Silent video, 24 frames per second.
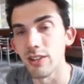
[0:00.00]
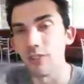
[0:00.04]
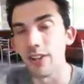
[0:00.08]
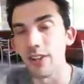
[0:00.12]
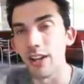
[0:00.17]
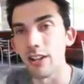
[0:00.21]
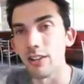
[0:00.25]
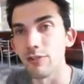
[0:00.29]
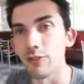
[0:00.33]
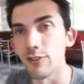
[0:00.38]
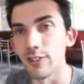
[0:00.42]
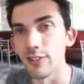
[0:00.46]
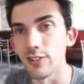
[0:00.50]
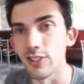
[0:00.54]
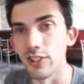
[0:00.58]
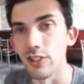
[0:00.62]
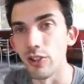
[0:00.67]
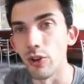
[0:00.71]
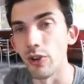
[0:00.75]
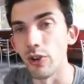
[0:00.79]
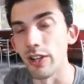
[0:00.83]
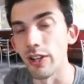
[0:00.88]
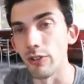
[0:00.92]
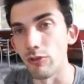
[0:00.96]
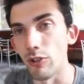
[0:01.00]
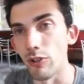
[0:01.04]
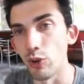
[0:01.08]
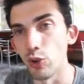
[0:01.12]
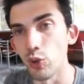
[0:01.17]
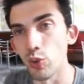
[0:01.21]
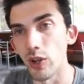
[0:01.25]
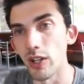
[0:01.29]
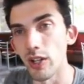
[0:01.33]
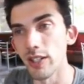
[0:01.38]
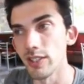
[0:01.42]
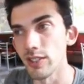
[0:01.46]
Southern California is annoying
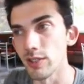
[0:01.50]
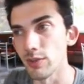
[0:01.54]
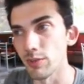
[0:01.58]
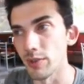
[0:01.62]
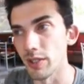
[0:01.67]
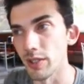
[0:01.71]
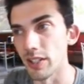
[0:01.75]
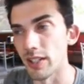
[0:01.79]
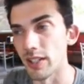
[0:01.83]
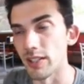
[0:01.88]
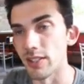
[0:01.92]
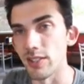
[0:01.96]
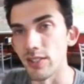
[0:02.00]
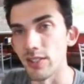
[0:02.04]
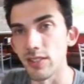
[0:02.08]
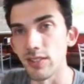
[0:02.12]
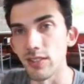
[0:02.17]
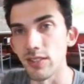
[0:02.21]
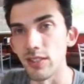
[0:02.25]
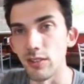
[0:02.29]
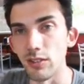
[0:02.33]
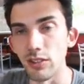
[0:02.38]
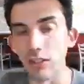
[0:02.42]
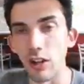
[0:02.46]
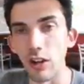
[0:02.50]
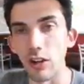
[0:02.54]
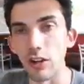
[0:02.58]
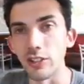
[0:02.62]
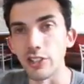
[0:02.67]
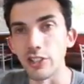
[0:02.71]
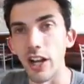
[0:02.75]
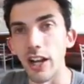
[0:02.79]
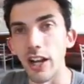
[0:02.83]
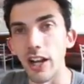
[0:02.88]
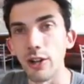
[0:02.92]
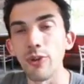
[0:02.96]
road-wise because they're
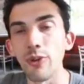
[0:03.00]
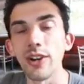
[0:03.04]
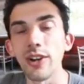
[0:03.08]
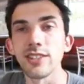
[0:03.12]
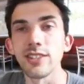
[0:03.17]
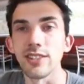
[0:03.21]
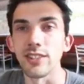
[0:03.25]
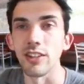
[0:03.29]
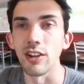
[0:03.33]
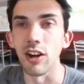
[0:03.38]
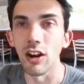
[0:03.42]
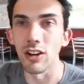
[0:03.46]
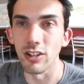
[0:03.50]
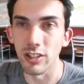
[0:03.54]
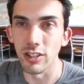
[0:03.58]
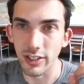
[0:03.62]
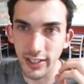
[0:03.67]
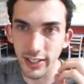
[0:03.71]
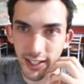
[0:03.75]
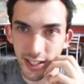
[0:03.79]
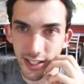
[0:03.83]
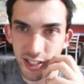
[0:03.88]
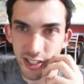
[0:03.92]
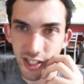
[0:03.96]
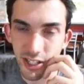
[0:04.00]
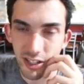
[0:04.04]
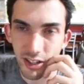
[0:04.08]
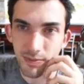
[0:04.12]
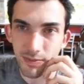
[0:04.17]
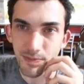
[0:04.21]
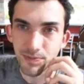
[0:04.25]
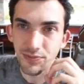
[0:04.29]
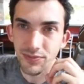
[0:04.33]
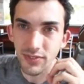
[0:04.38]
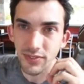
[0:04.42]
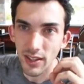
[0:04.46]
large highways and they're harder to hitchhike
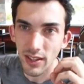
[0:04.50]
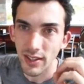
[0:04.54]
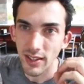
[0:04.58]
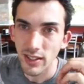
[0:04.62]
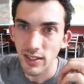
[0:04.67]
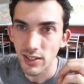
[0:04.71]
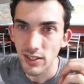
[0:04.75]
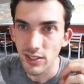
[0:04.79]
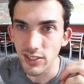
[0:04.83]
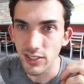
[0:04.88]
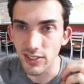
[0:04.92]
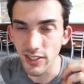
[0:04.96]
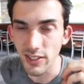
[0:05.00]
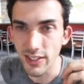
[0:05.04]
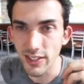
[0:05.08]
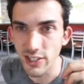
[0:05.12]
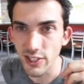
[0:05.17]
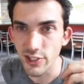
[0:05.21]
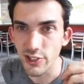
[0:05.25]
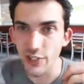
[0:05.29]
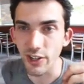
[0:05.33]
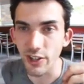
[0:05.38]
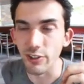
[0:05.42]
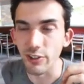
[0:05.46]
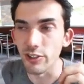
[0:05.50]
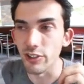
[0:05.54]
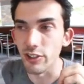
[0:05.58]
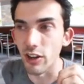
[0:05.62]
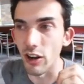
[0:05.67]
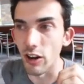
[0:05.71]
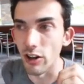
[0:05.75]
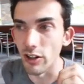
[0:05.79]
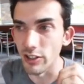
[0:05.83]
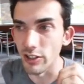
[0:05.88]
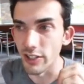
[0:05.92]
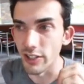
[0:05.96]
on. Cities in general
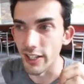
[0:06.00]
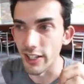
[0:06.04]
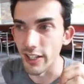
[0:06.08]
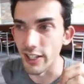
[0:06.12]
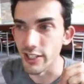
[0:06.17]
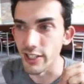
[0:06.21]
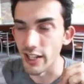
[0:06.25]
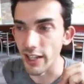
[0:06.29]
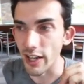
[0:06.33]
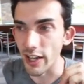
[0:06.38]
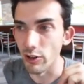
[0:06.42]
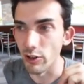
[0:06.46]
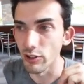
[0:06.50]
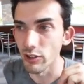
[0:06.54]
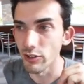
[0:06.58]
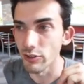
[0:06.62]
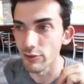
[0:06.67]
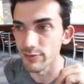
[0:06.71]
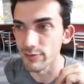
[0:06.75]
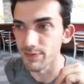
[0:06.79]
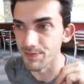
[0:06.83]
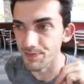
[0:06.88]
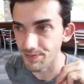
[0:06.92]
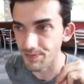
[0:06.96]
are harder to hitchhike out of.